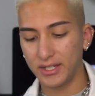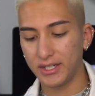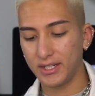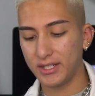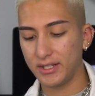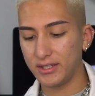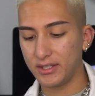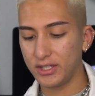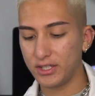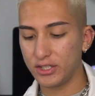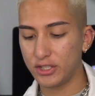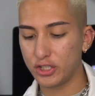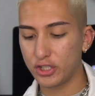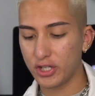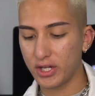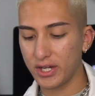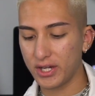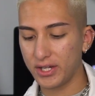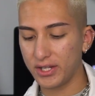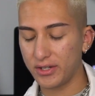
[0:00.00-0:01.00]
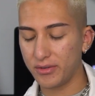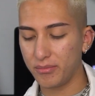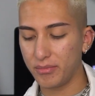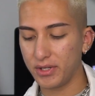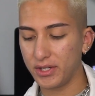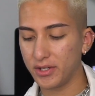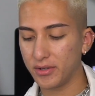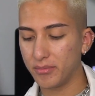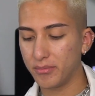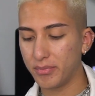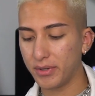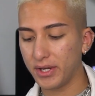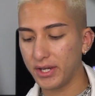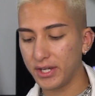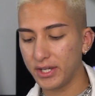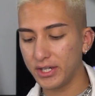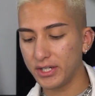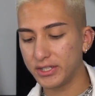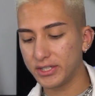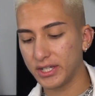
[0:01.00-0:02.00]
in the shade Medium
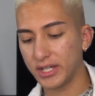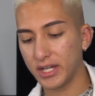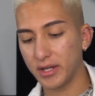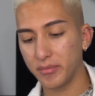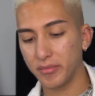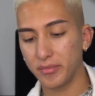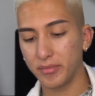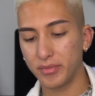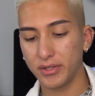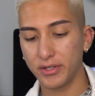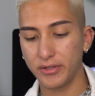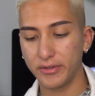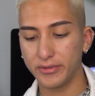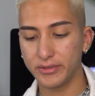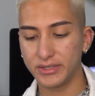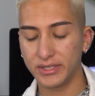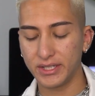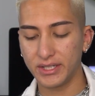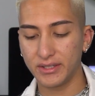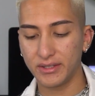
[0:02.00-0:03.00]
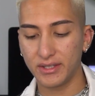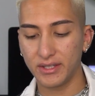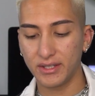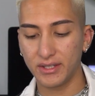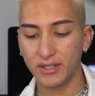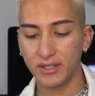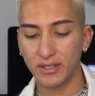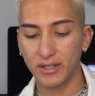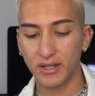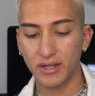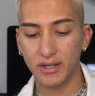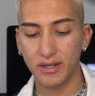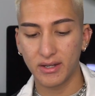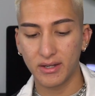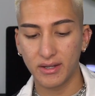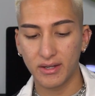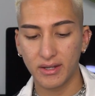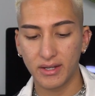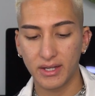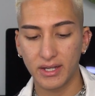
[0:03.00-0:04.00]
Beige, and I'm going to be using the
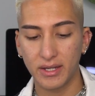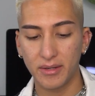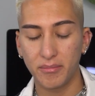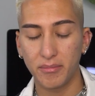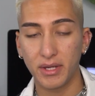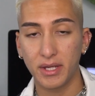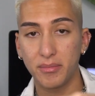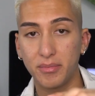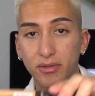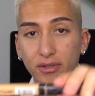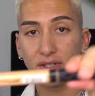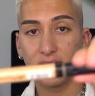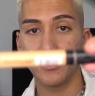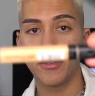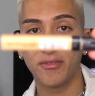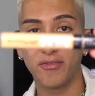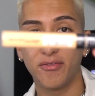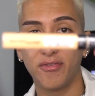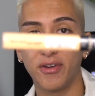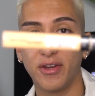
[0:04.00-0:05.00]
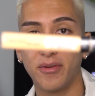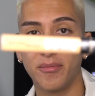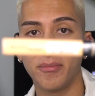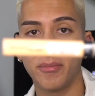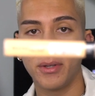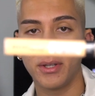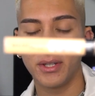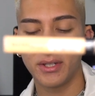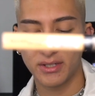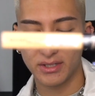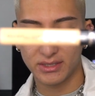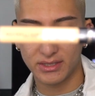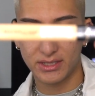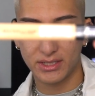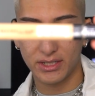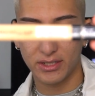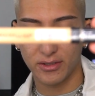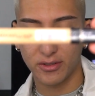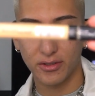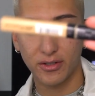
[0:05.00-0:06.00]
Maybelline FitMe
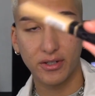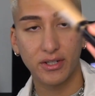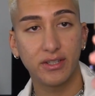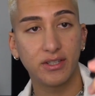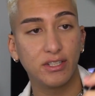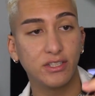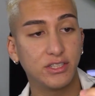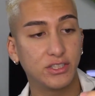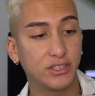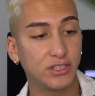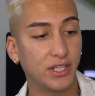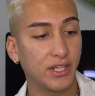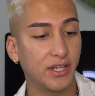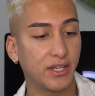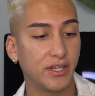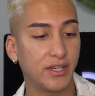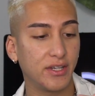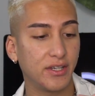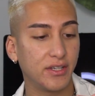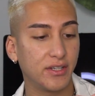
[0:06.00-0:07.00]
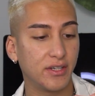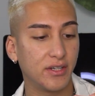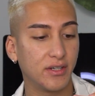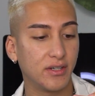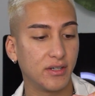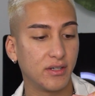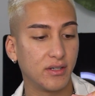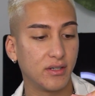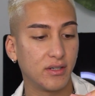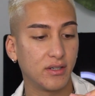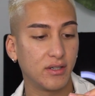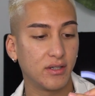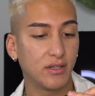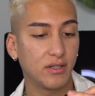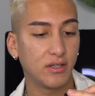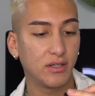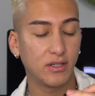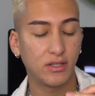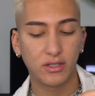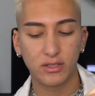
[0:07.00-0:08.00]
Concealer in the shade
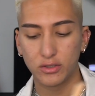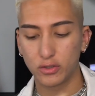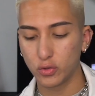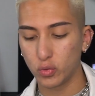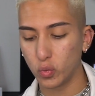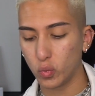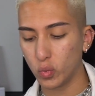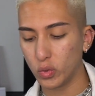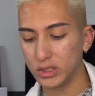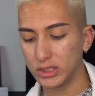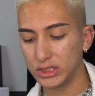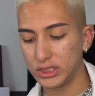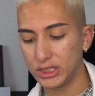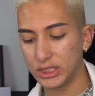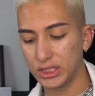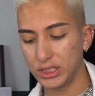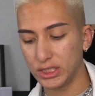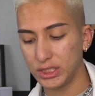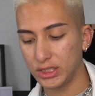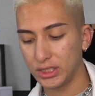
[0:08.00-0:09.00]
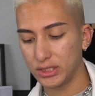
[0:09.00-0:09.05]
20.